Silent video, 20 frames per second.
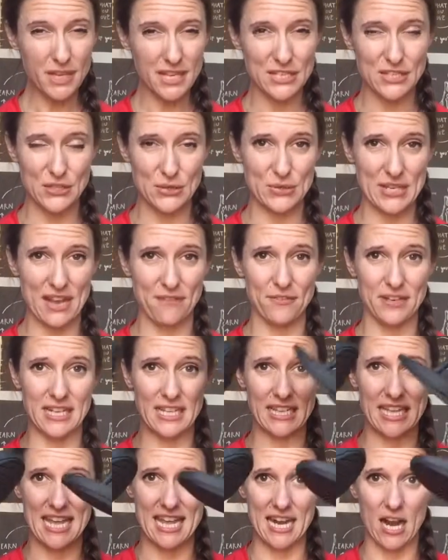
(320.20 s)
So
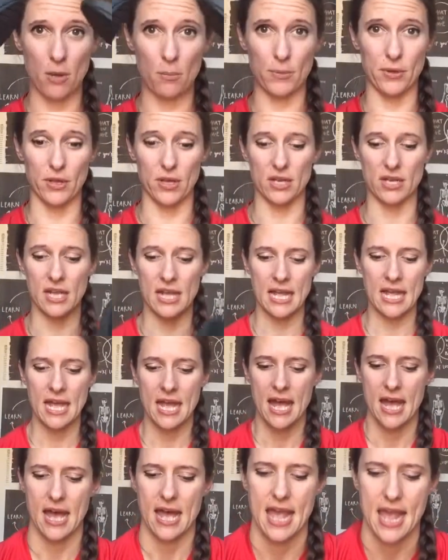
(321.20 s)
definitely, and I'll put
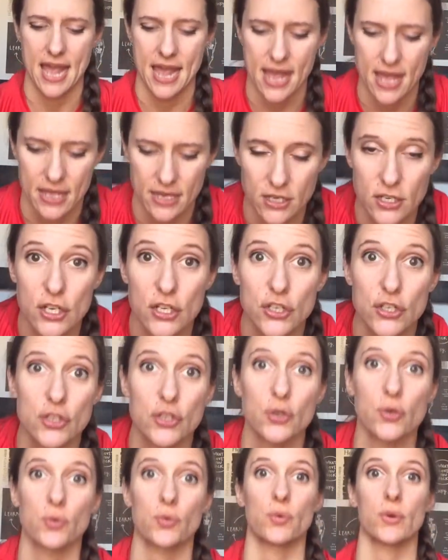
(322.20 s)
a
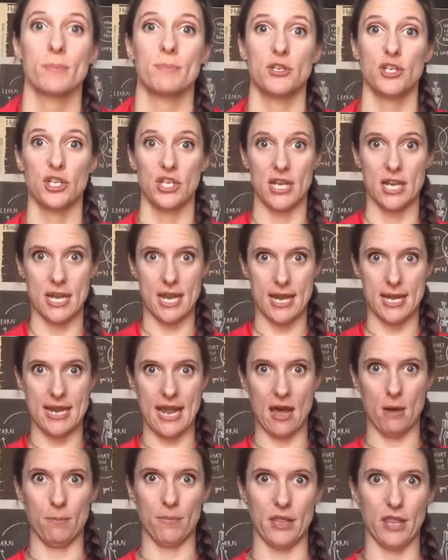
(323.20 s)
description
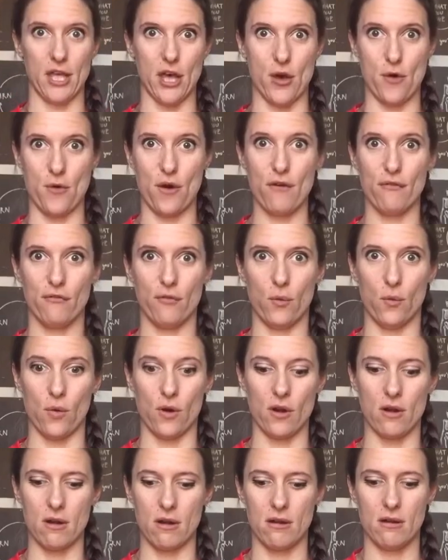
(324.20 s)
down below
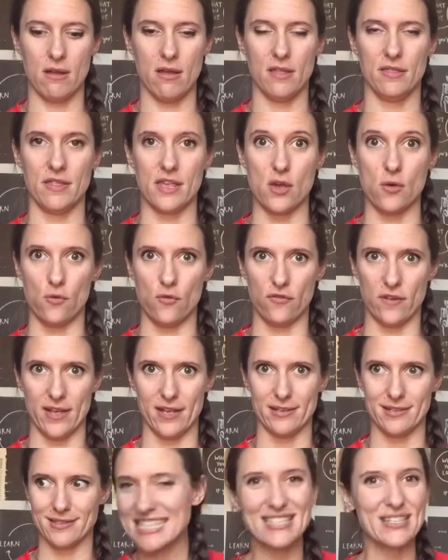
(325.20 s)
for the
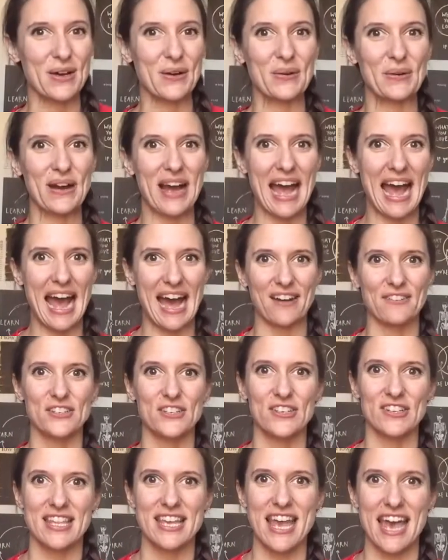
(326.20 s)
OOFOS. So
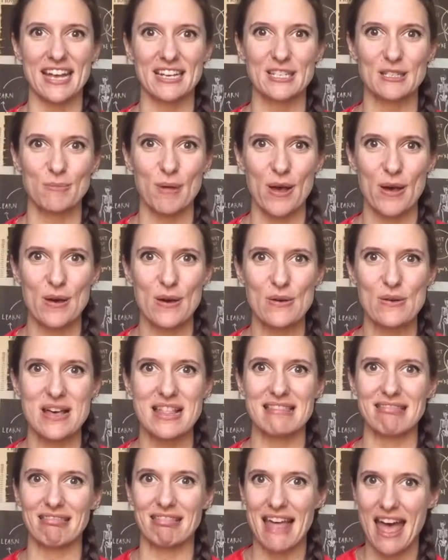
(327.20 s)
after the expo,
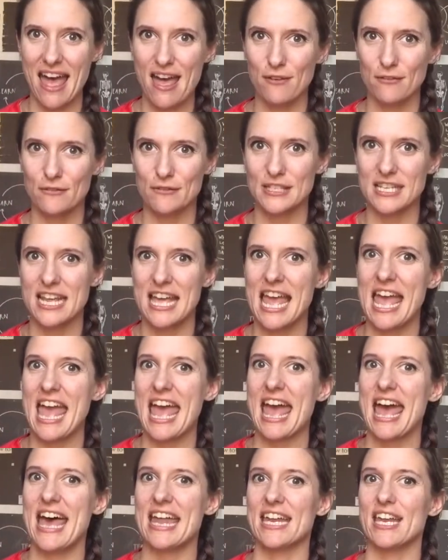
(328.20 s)
left,
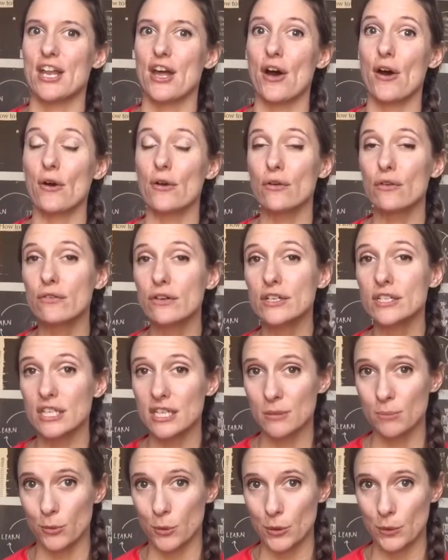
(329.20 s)
headed over
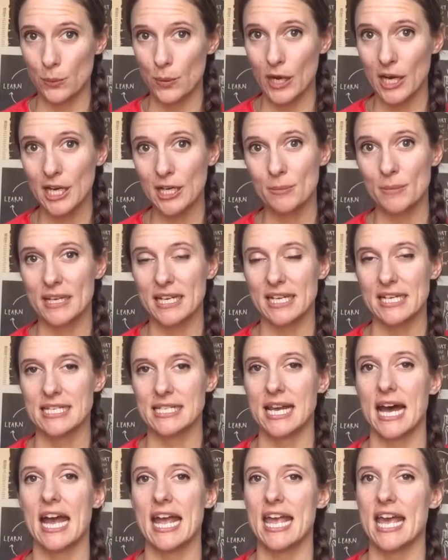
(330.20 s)
to the boardwalk
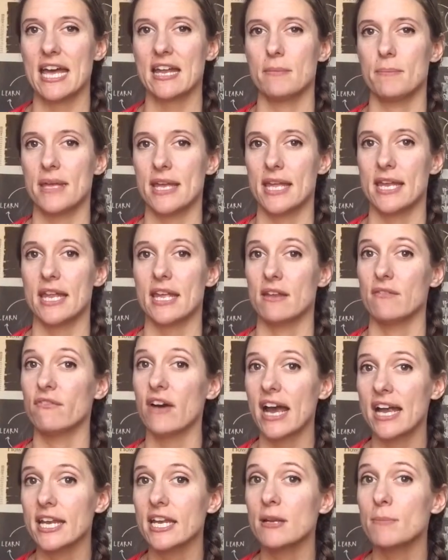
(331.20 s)
because I had been
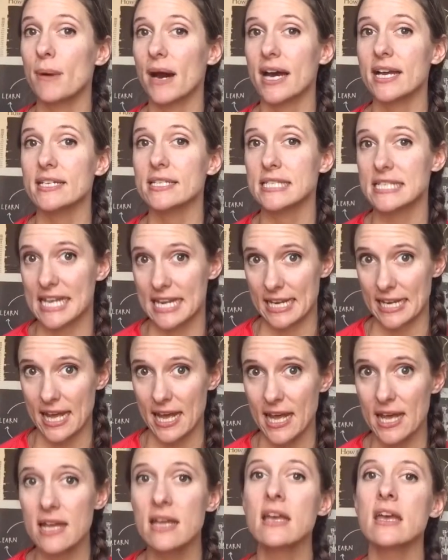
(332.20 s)
invited by
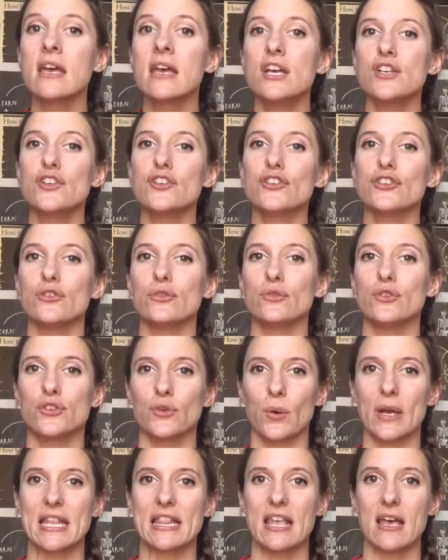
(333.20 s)
Cigna to
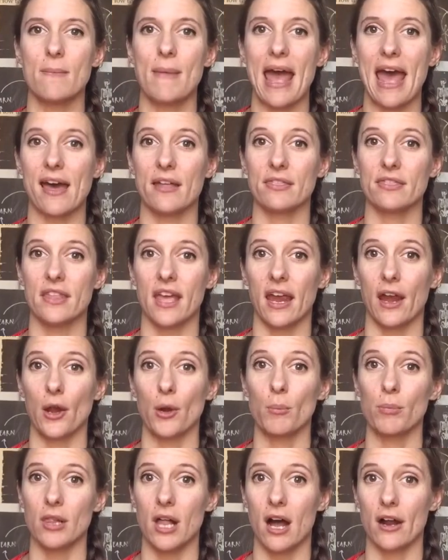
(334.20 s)
join them at
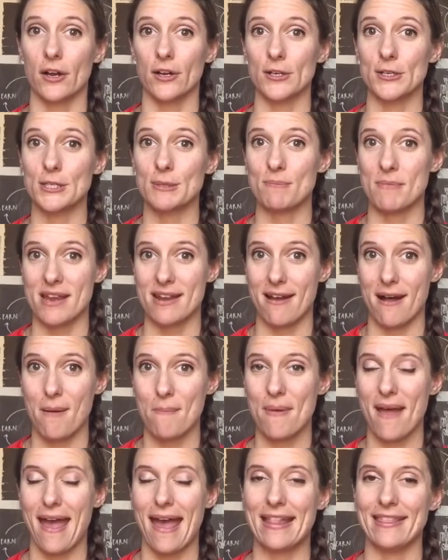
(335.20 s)
their bloggers
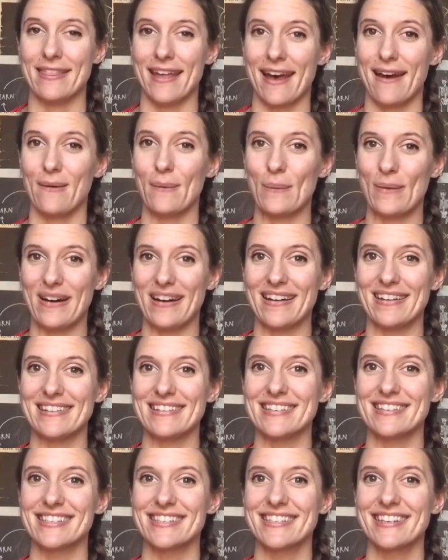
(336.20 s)
meetup. And that
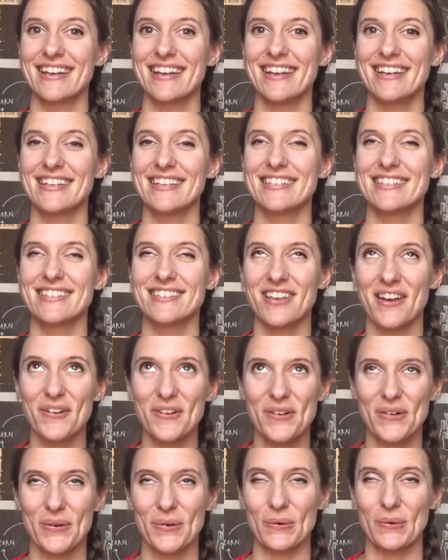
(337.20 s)
was
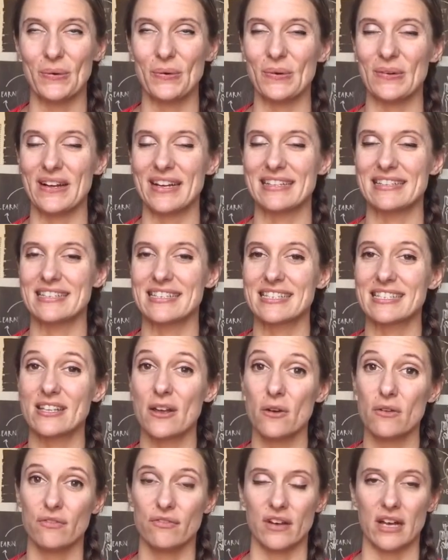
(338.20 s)
so cool and
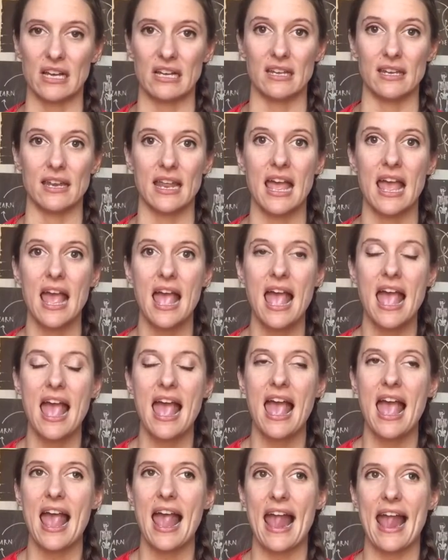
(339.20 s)
so fun.
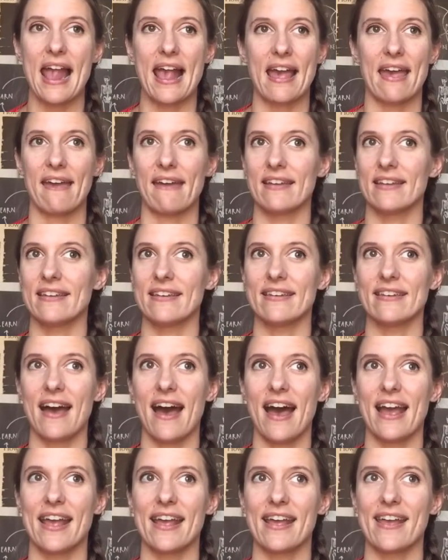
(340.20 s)
And
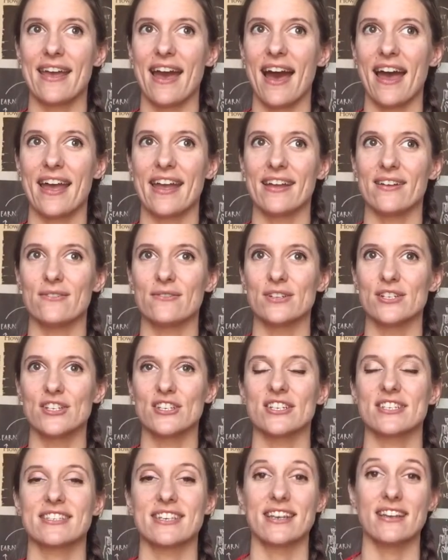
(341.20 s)
I, I was
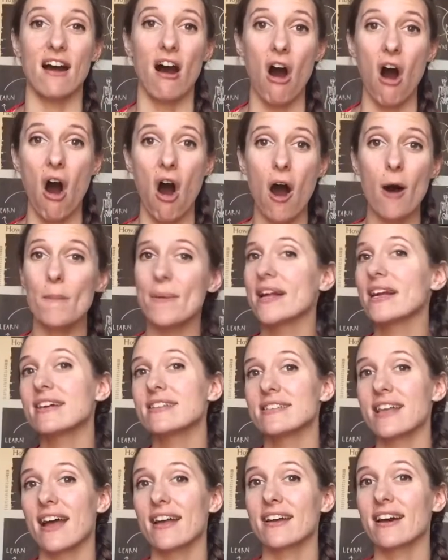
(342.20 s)
just in awe
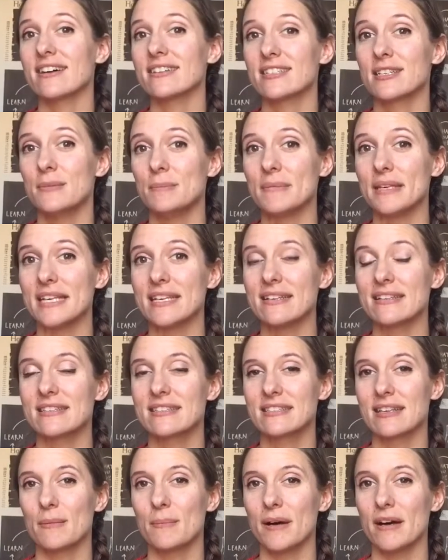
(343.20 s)
because I got to meet
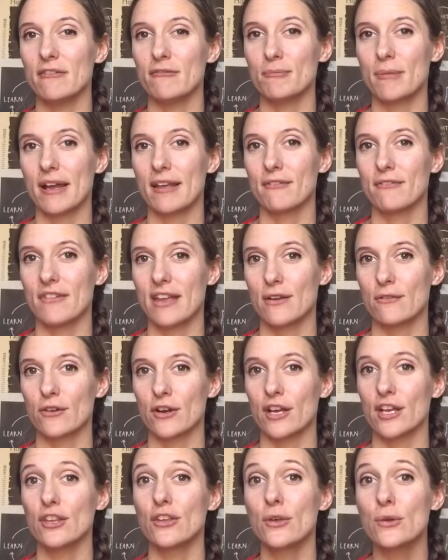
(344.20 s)
some of my
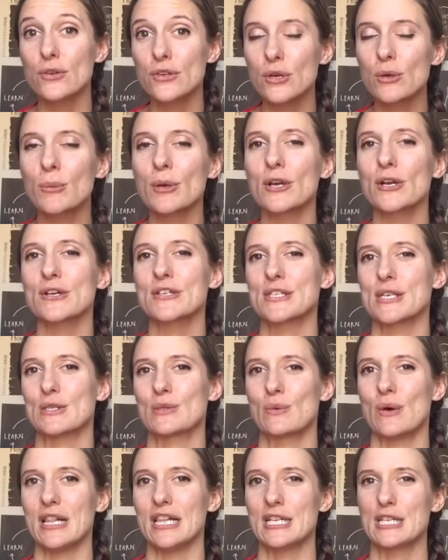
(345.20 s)
favorite YouTubers
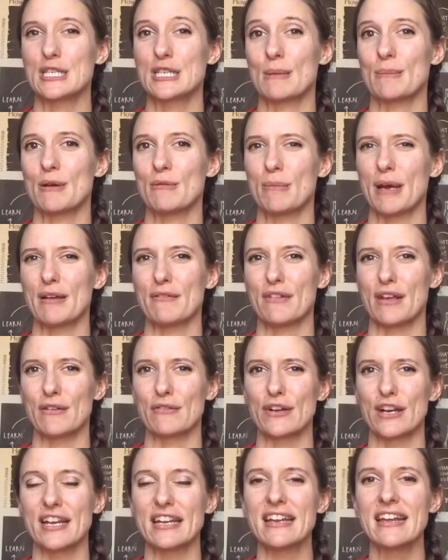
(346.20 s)
as well as some of my
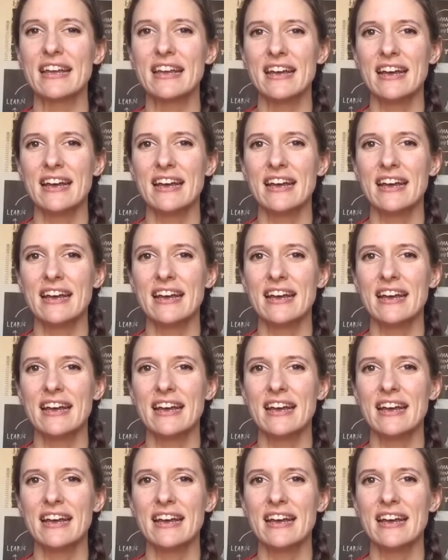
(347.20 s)
favorite